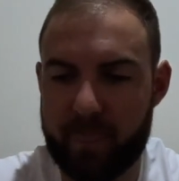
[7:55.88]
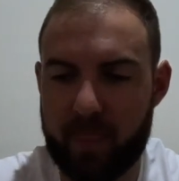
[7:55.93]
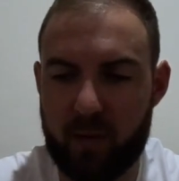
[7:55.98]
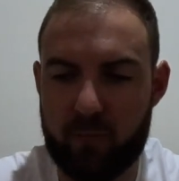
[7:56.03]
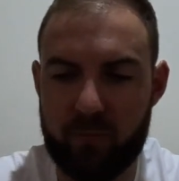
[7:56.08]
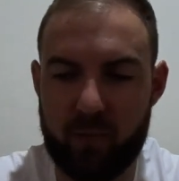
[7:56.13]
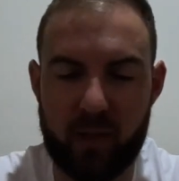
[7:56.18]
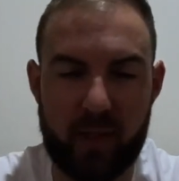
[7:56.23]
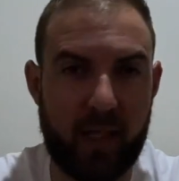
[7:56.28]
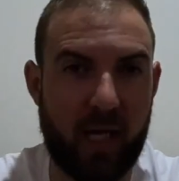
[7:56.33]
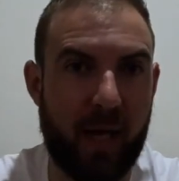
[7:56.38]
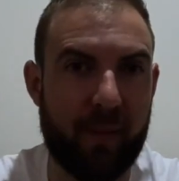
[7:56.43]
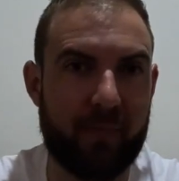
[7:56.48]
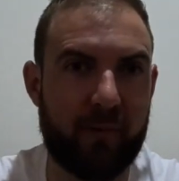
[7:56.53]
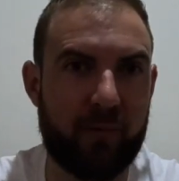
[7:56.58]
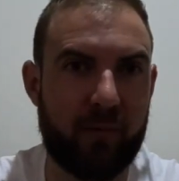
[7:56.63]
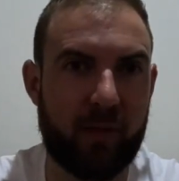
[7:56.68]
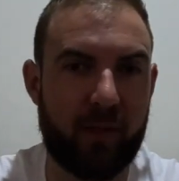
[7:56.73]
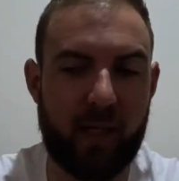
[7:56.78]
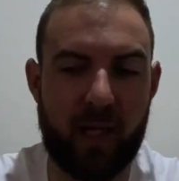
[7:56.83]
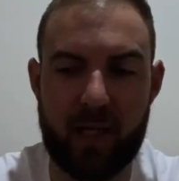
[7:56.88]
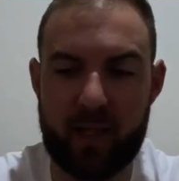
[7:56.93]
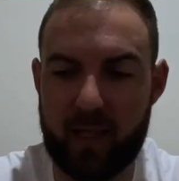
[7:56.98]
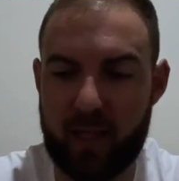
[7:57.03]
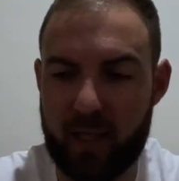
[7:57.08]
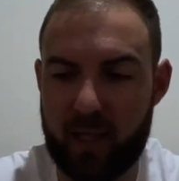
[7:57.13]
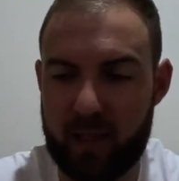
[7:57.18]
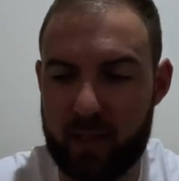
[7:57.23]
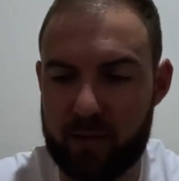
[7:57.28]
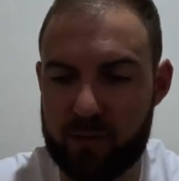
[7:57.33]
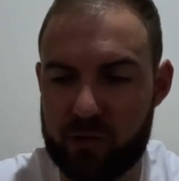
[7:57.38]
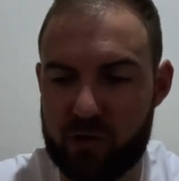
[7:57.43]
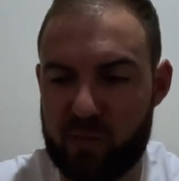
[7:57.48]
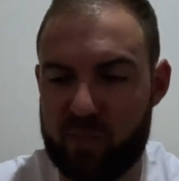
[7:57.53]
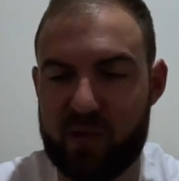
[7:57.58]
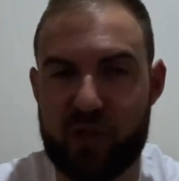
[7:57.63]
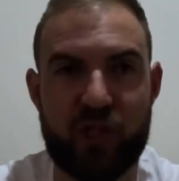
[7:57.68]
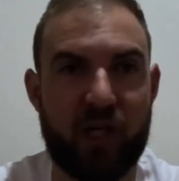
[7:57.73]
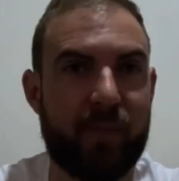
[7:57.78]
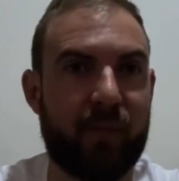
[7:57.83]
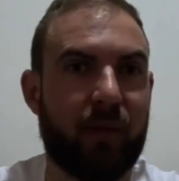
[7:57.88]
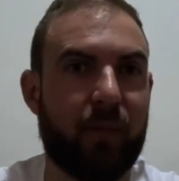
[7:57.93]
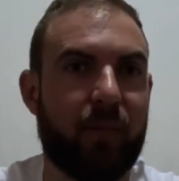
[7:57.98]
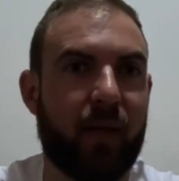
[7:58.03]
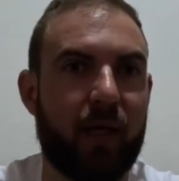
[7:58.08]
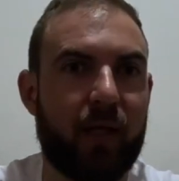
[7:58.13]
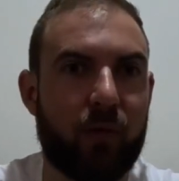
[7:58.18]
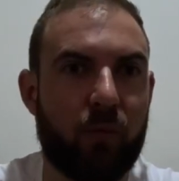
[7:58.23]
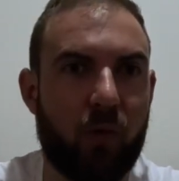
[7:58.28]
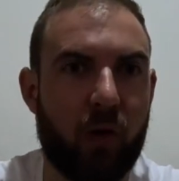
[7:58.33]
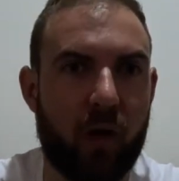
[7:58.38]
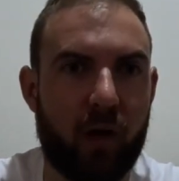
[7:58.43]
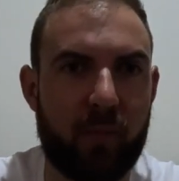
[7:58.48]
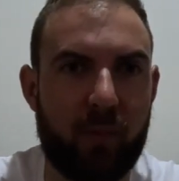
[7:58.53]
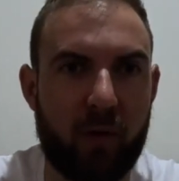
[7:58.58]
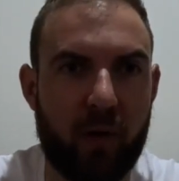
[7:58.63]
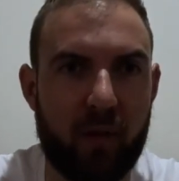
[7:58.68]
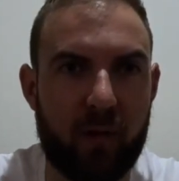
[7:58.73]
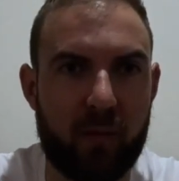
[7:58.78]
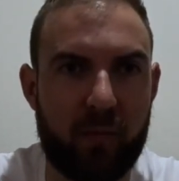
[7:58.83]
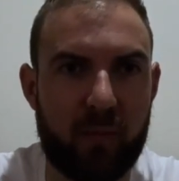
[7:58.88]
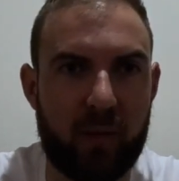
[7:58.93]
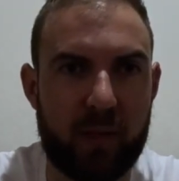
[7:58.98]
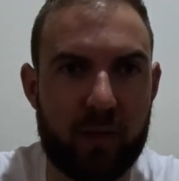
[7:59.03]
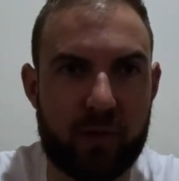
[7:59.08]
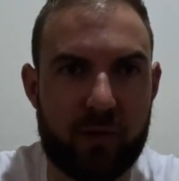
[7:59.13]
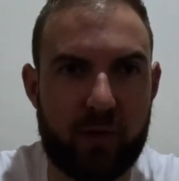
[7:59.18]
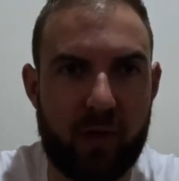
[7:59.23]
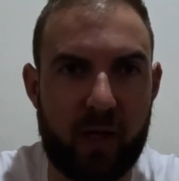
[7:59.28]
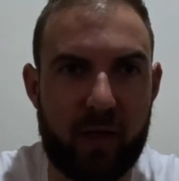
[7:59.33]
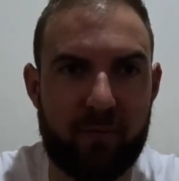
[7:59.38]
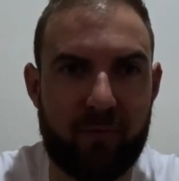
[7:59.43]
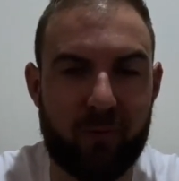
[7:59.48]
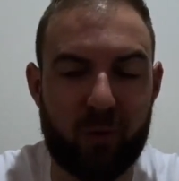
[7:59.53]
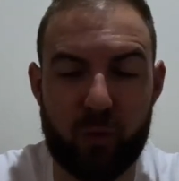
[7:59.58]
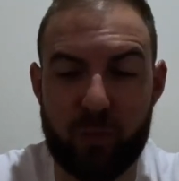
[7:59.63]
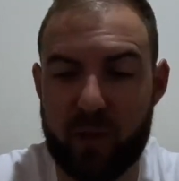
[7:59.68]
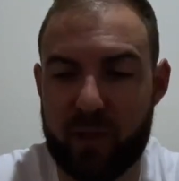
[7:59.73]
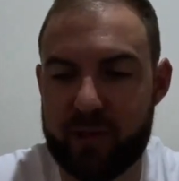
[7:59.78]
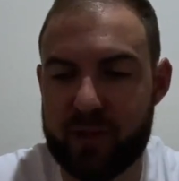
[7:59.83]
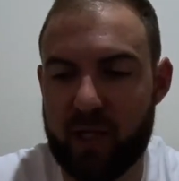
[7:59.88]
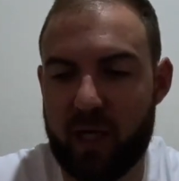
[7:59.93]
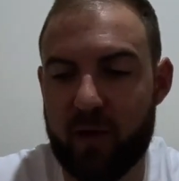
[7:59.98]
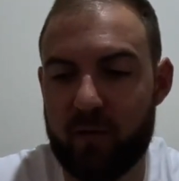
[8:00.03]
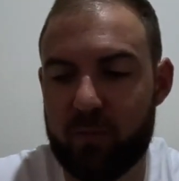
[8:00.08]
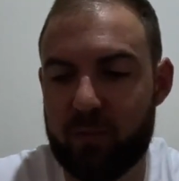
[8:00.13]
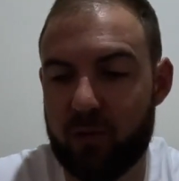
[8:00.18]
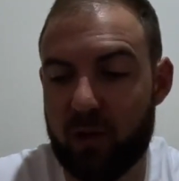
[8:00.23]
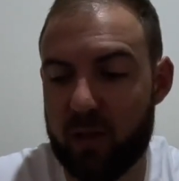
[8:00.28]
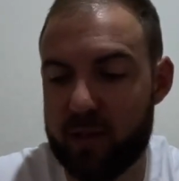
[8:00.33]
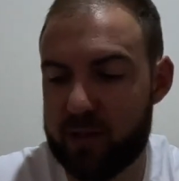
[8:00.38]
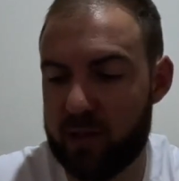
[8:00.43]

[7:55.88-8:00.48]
really happy with that, and super cheap compared to what I buy them in Australia for, almost half price,